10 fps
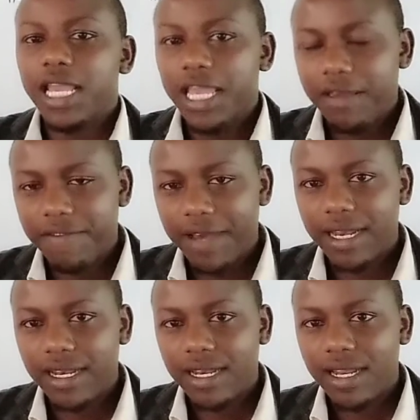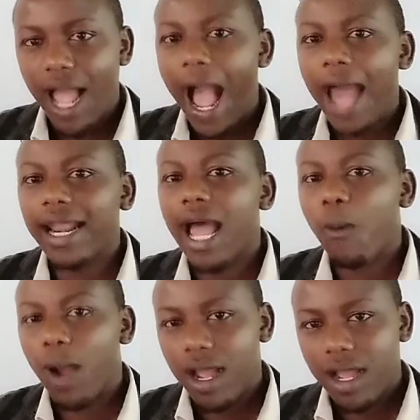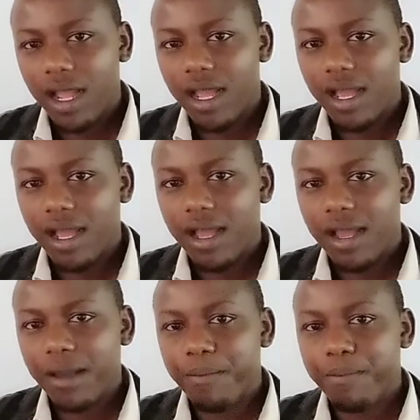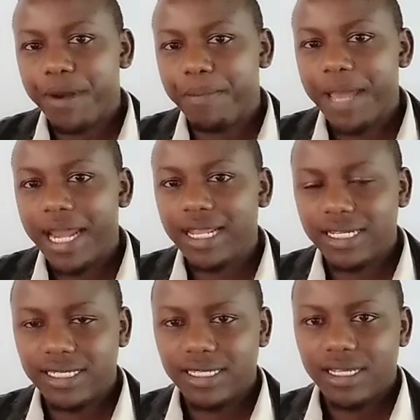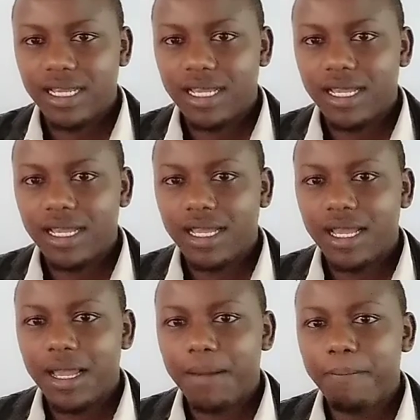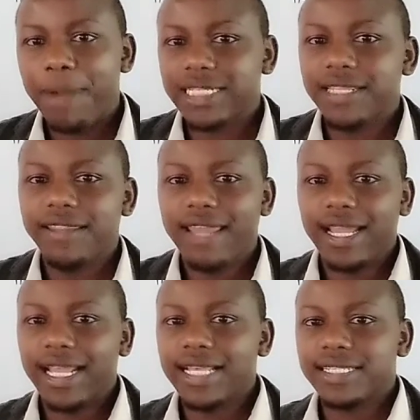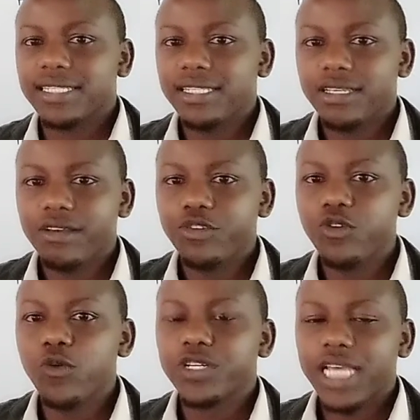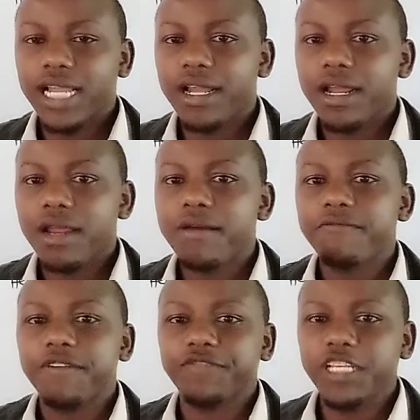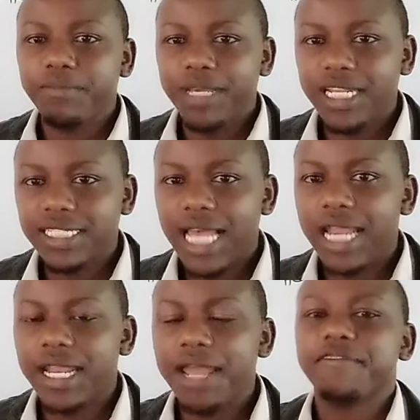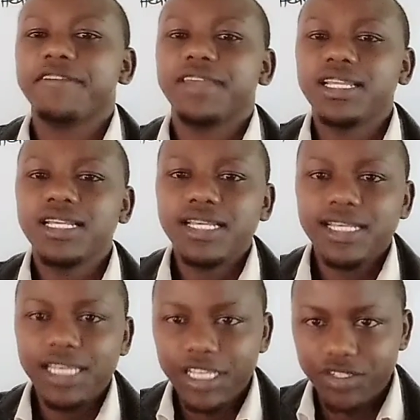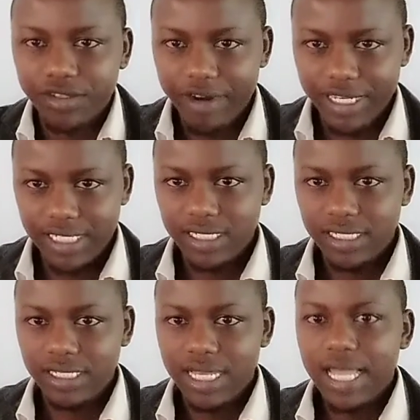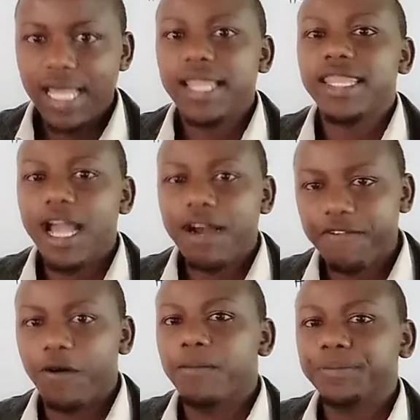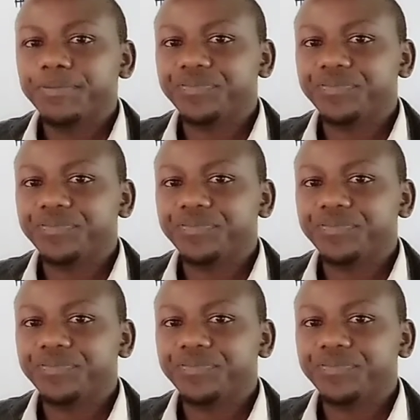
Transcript: even an hour preparing it. But in the other case, you will take 15 minutes and everything is ready. Therefore,